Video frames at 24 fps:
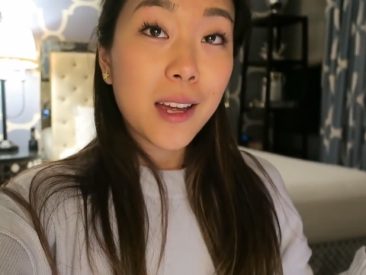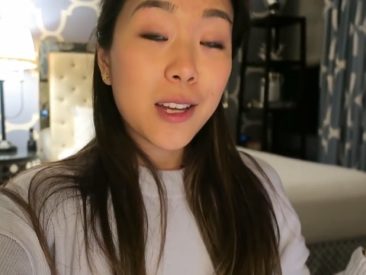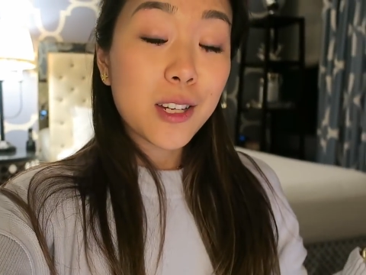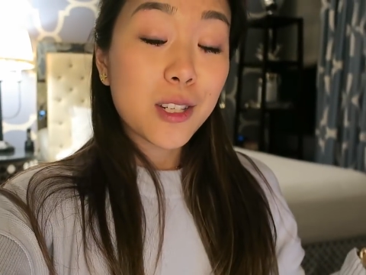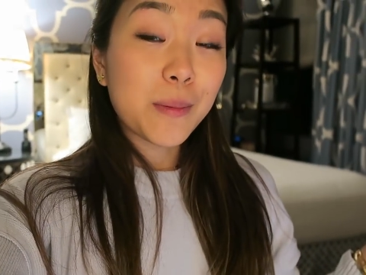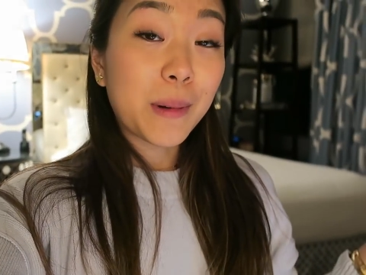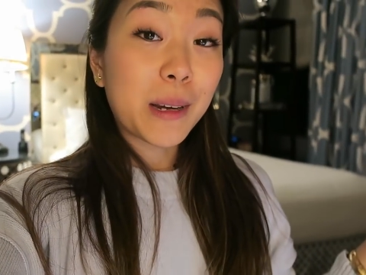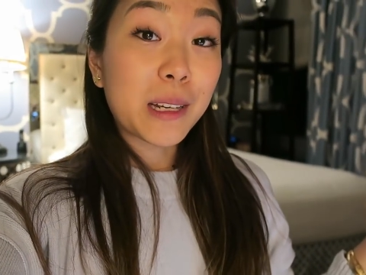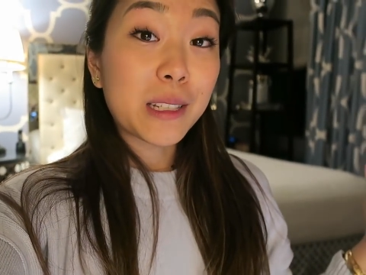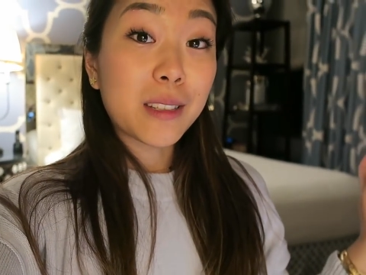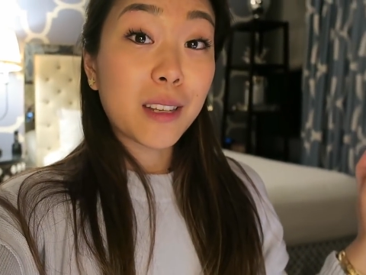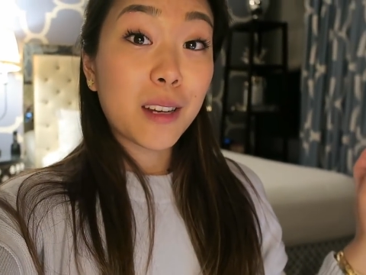
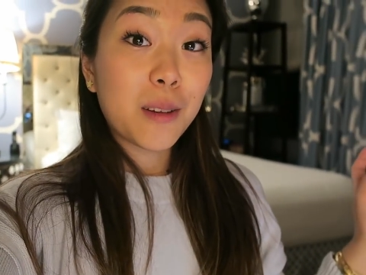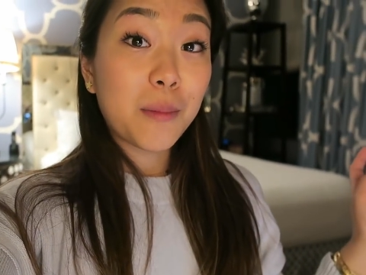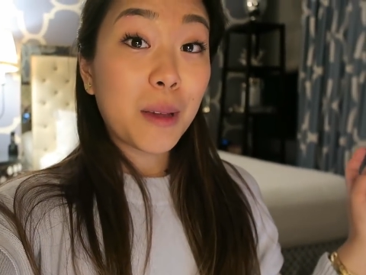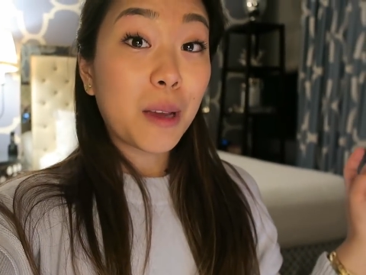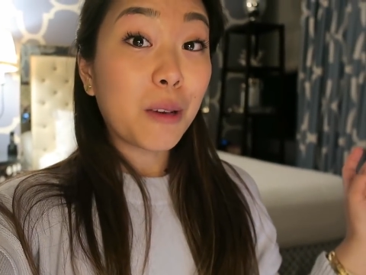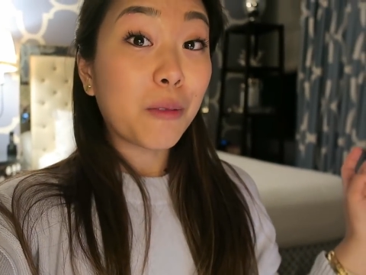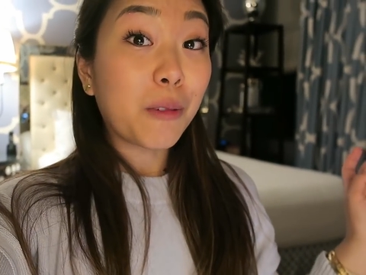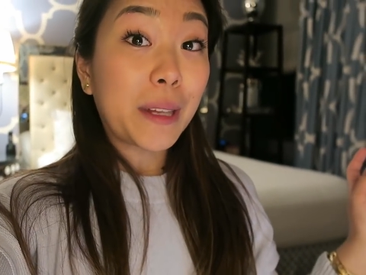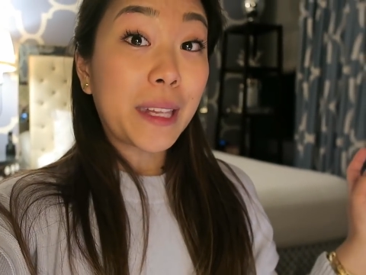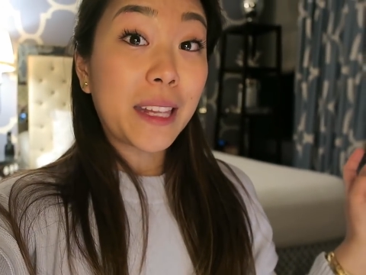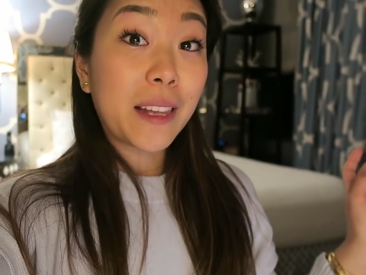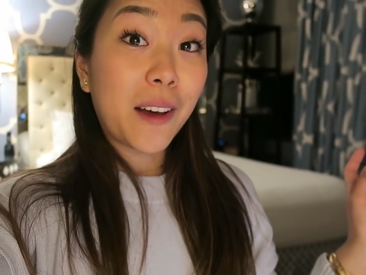Tomorrow's gonna be a
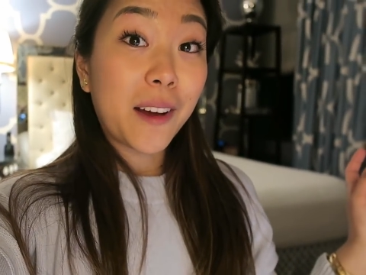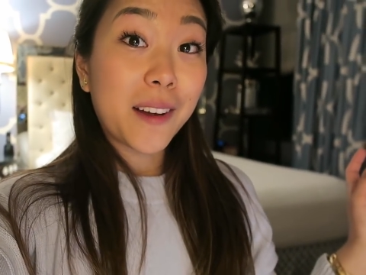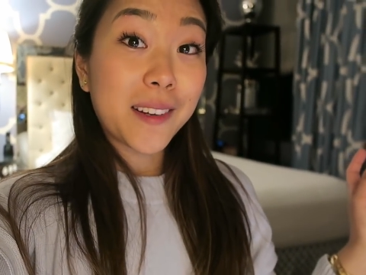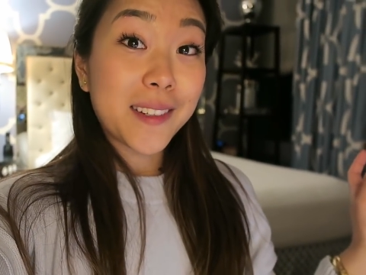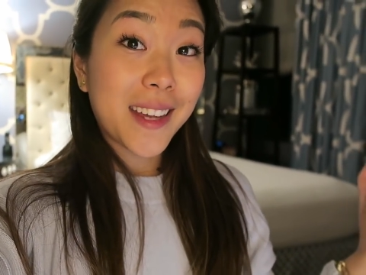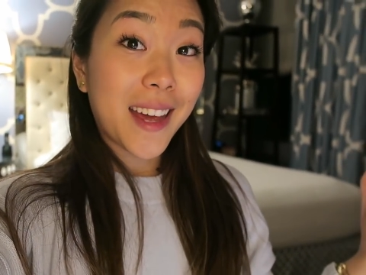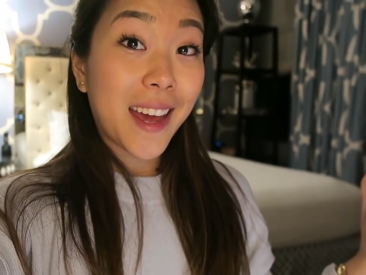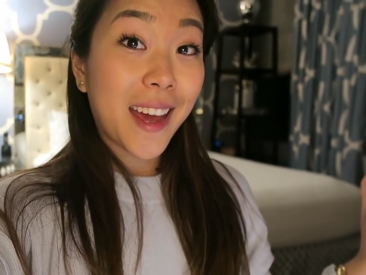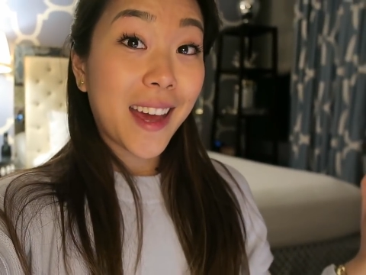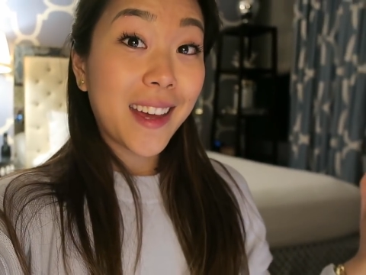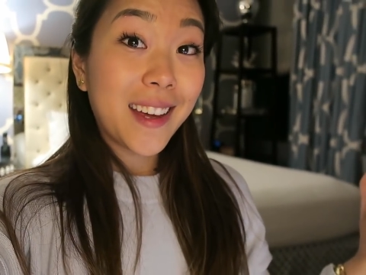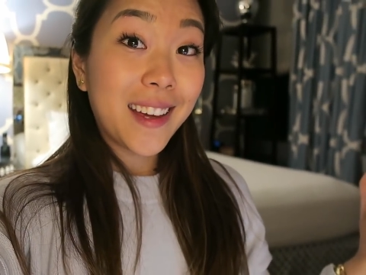really long
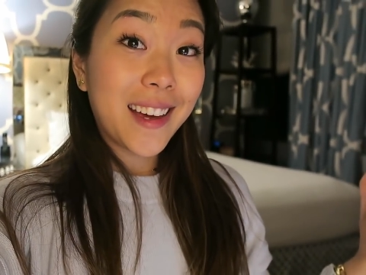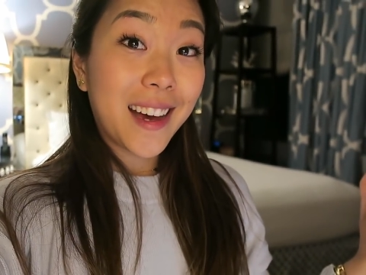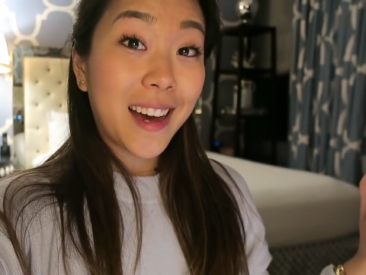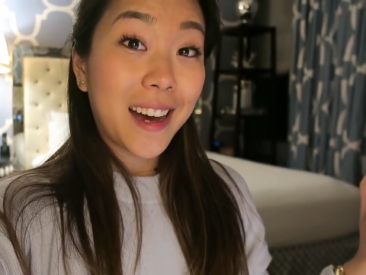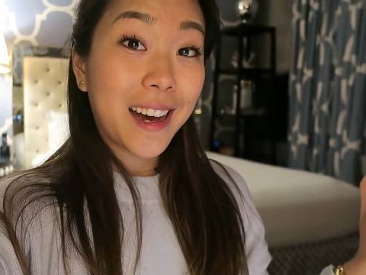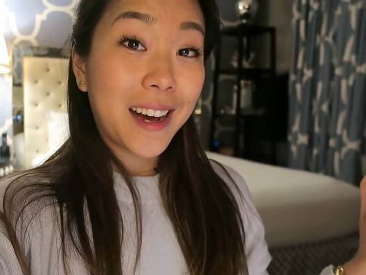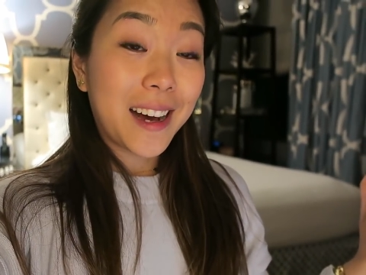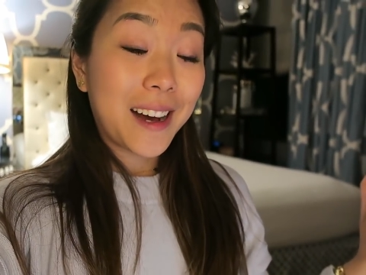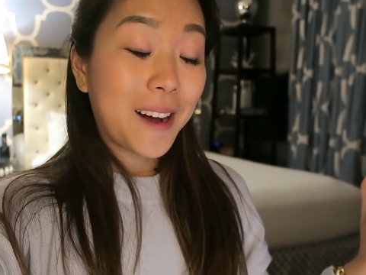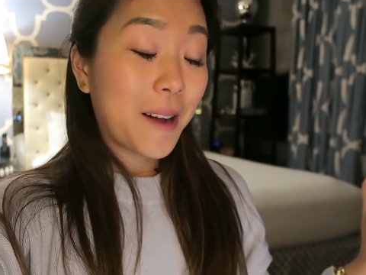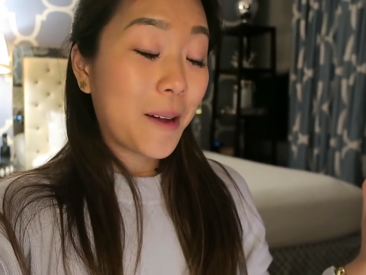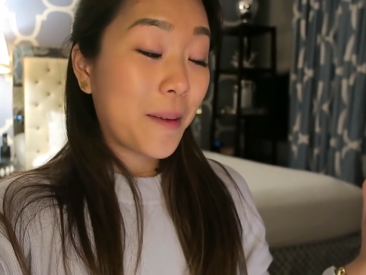day,
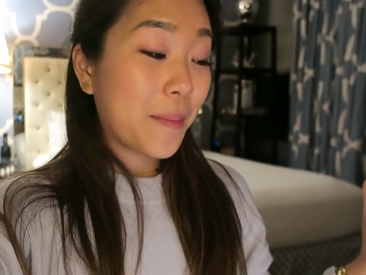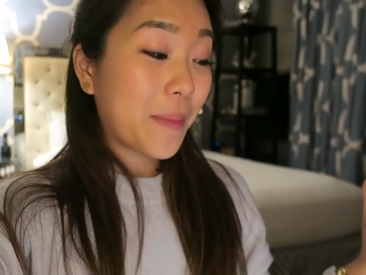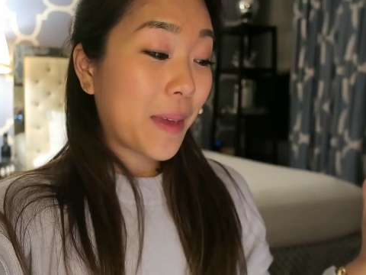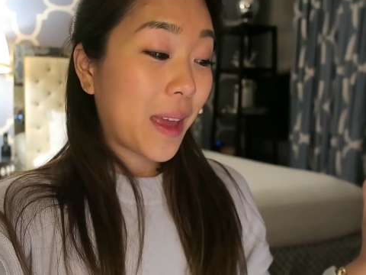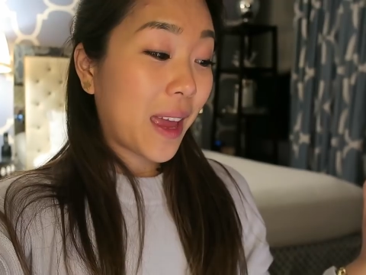um,